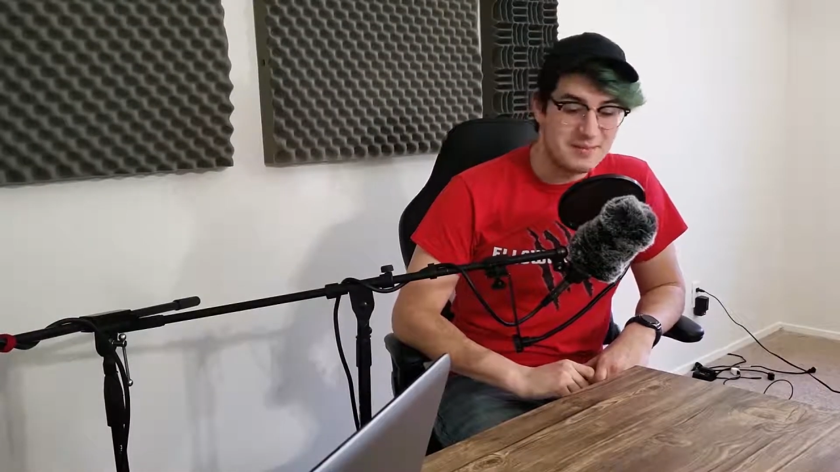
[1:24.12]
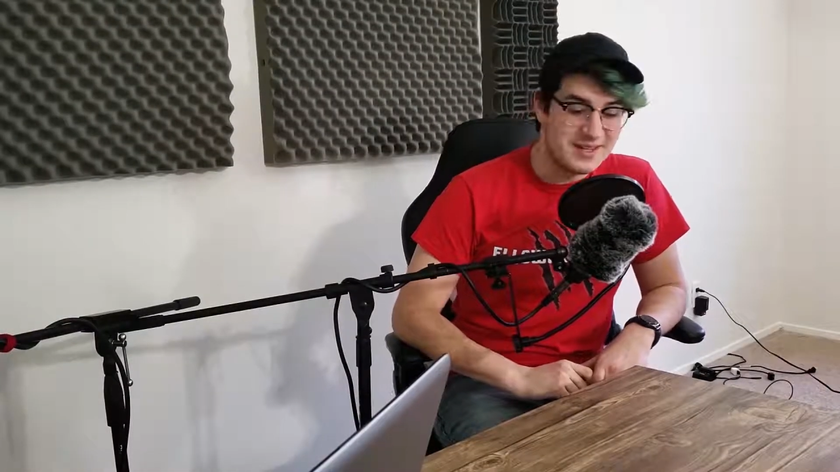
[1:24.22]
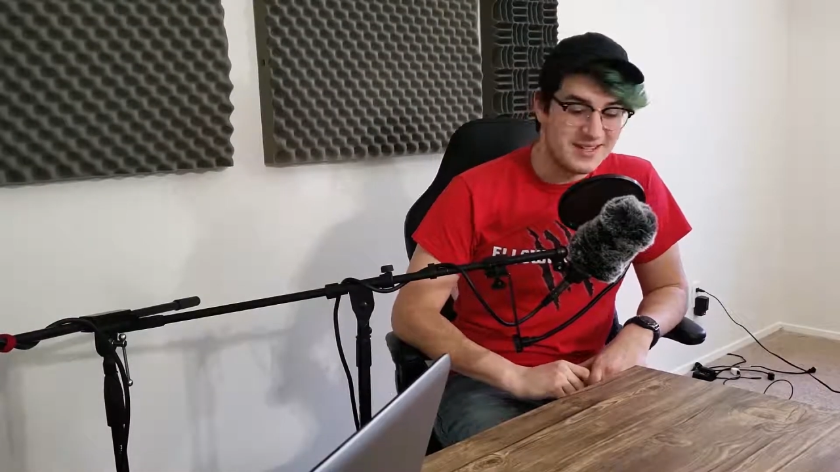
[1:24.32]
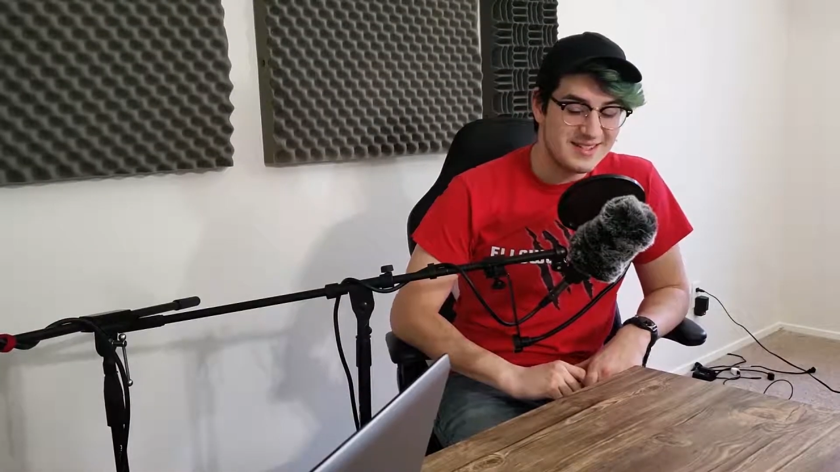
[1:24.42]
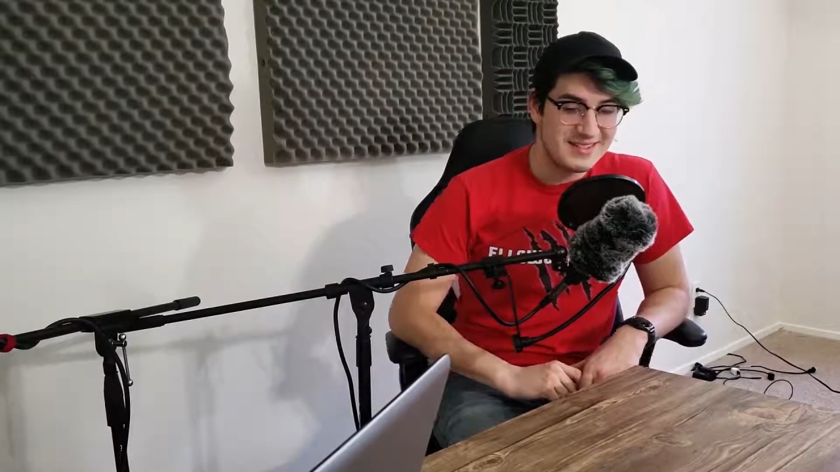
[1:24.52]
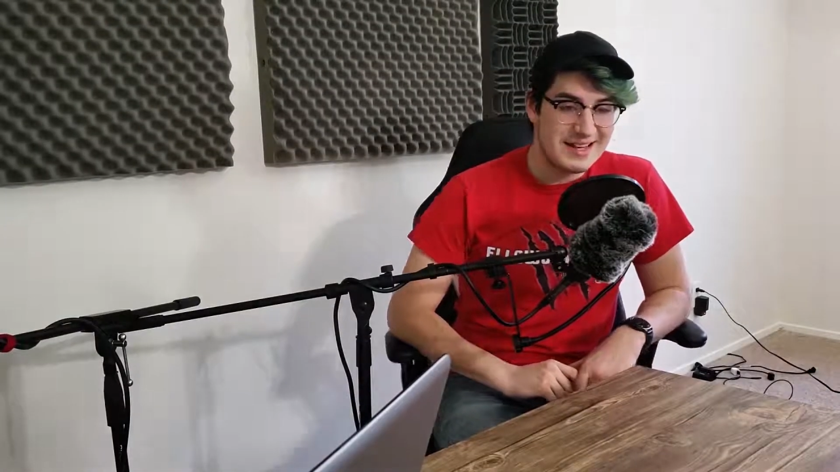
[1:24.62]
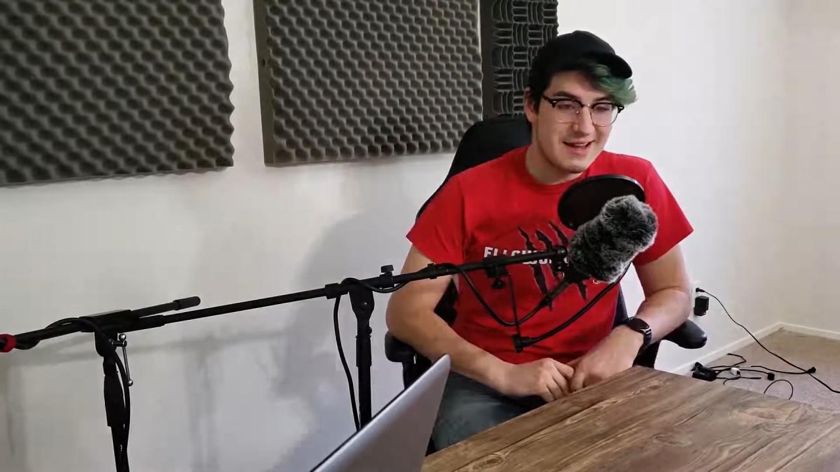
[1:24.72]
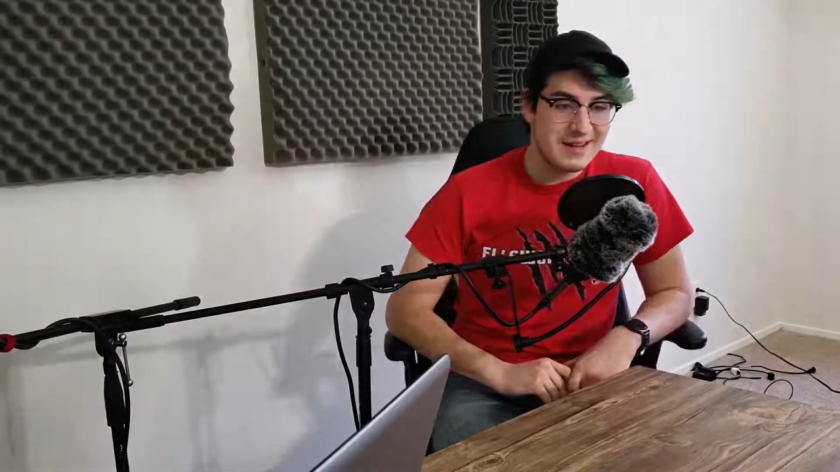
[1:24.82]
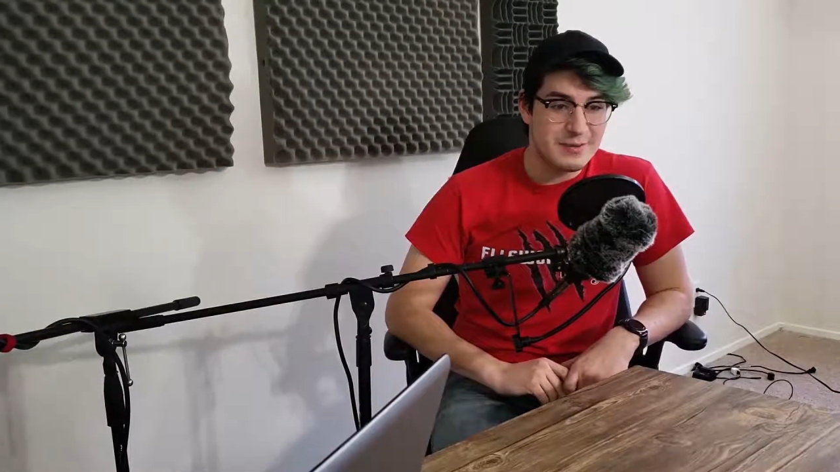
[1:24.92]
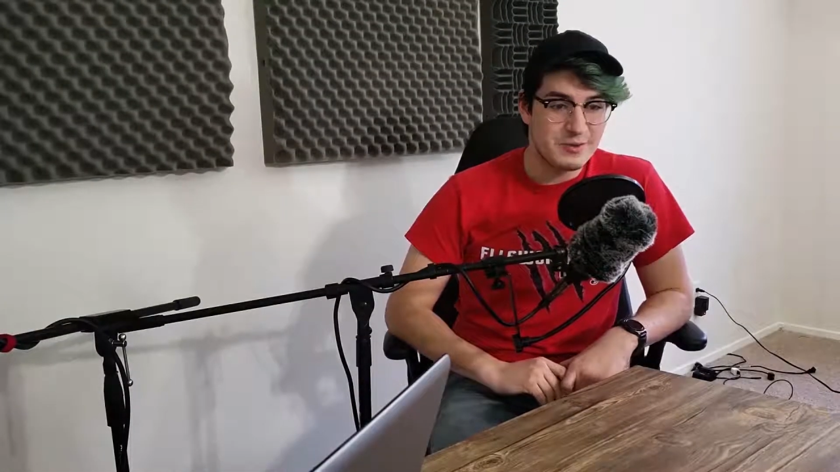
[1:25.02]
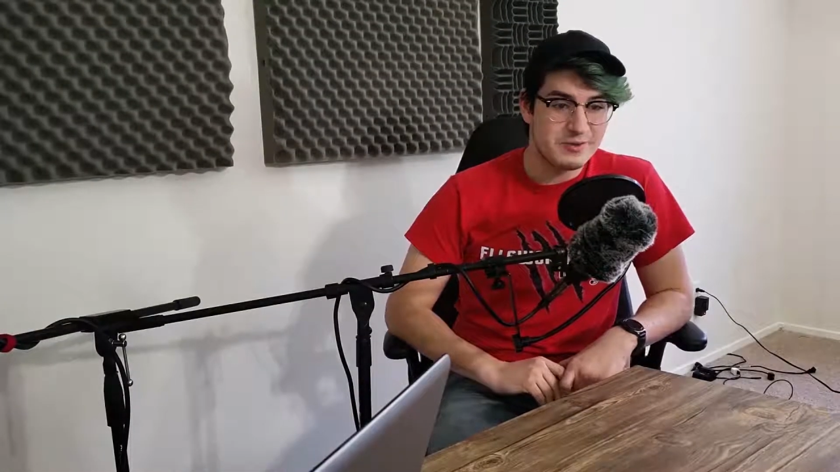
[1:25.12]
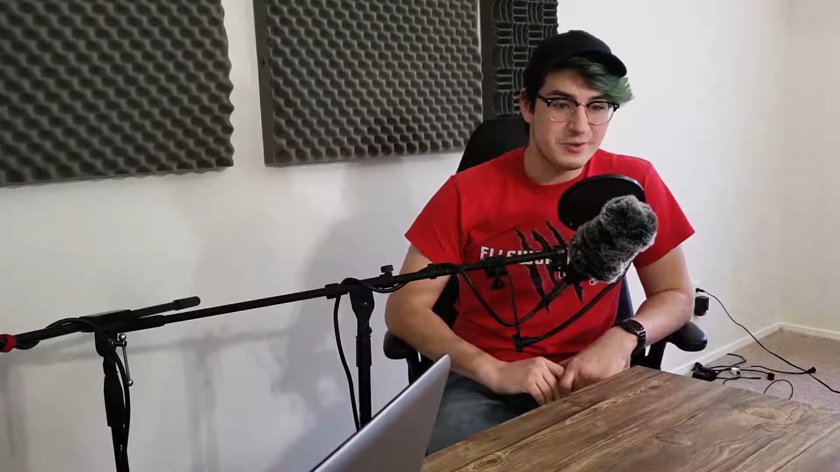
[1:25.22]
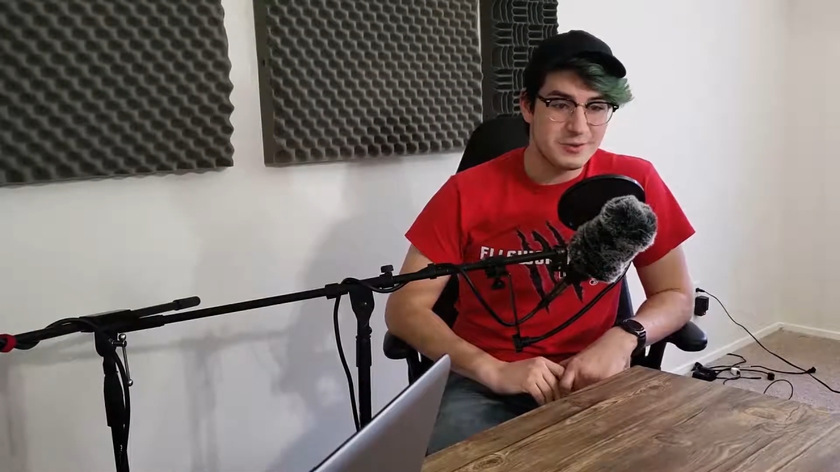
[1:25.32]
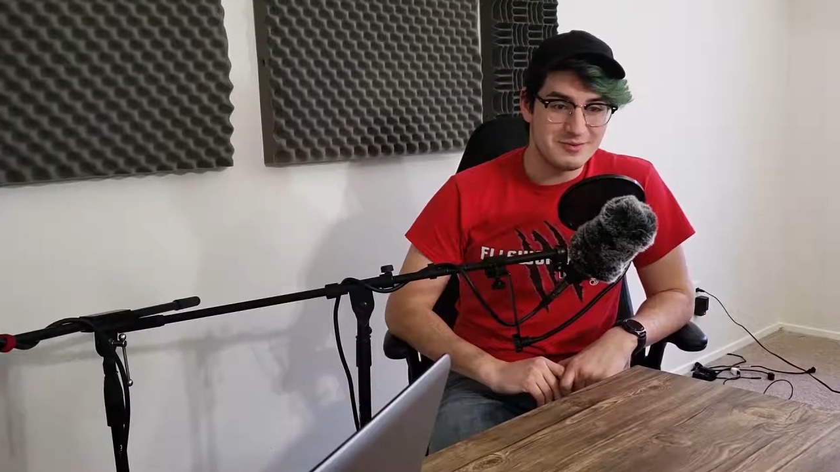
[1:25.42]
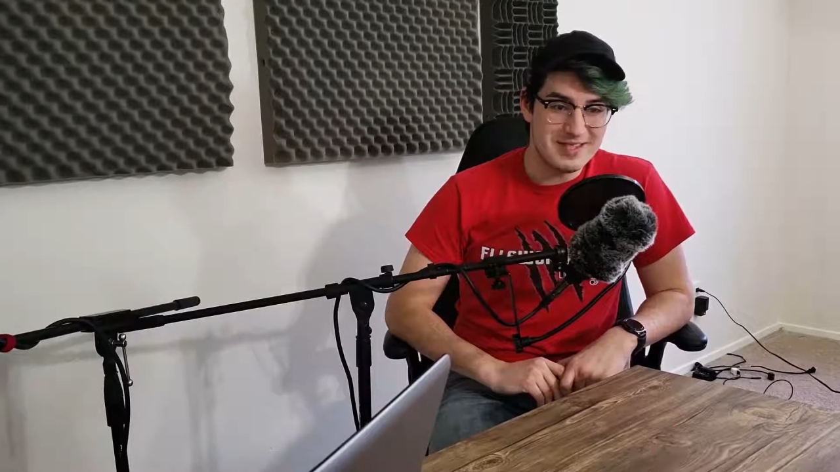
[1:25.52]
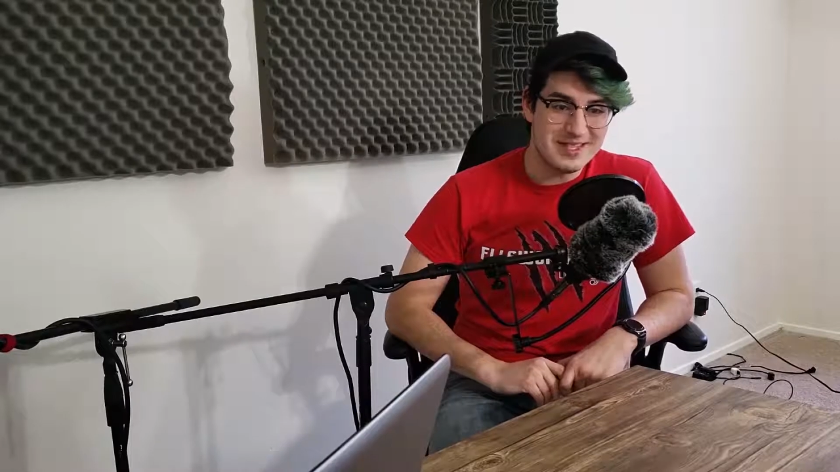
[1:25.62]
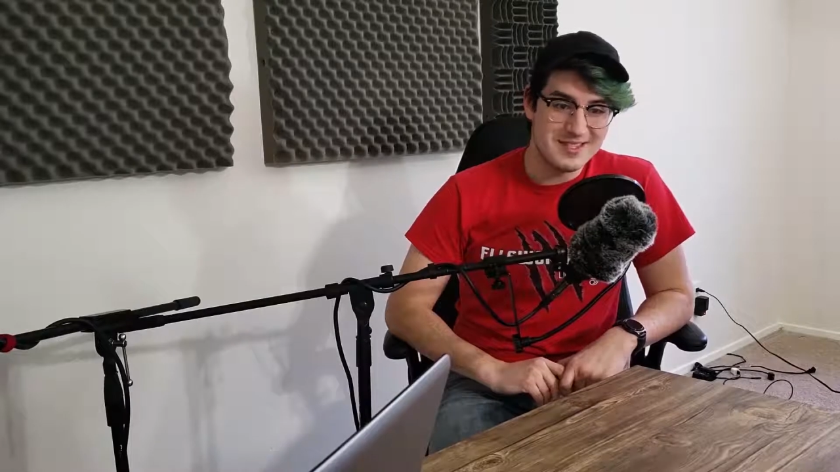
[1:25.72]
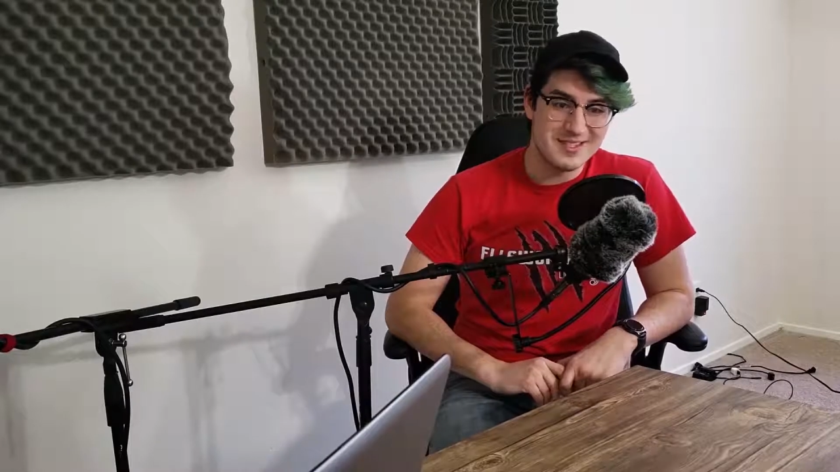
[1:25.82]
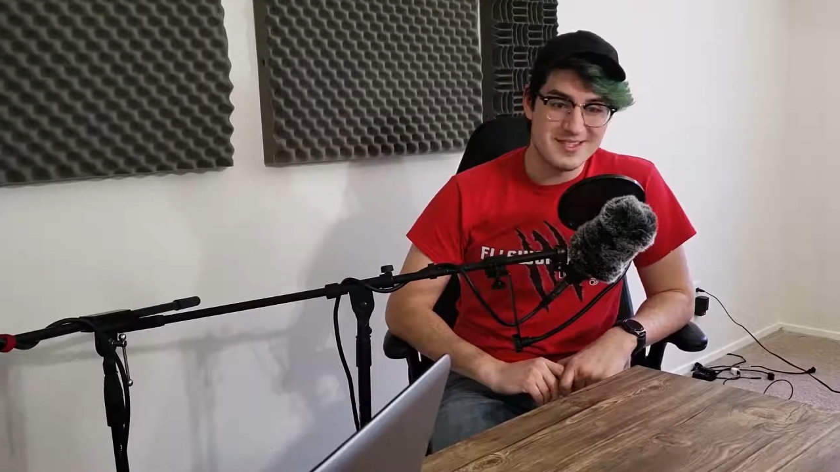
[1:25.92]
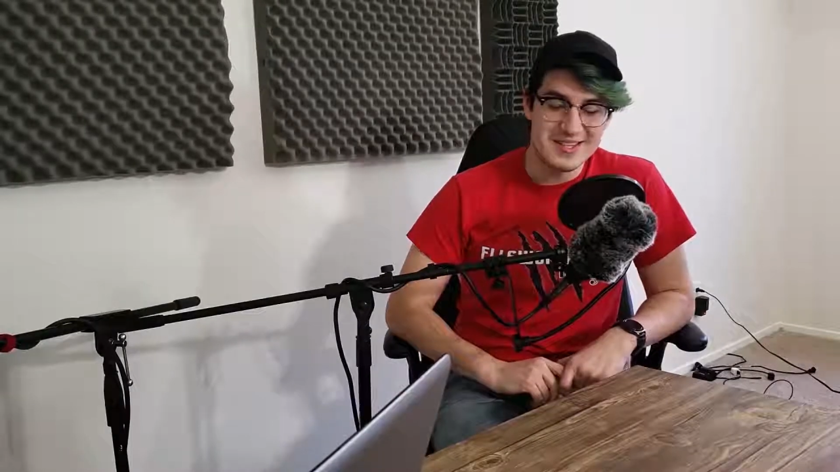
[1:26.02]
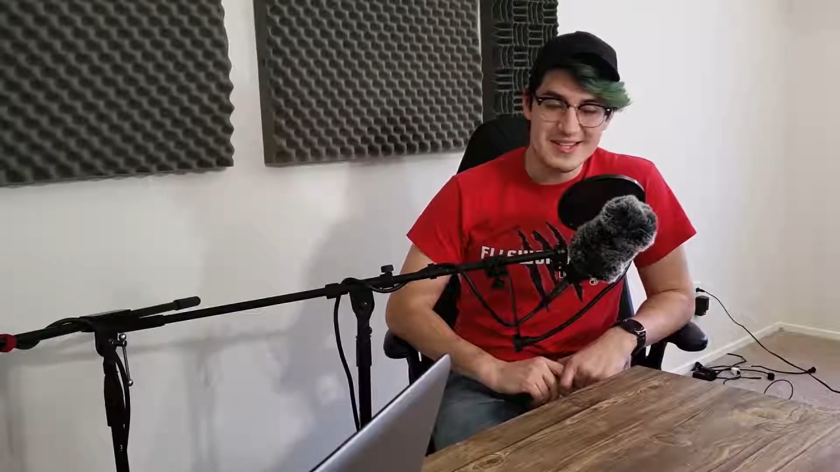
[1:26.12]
But now that I moved to a new place,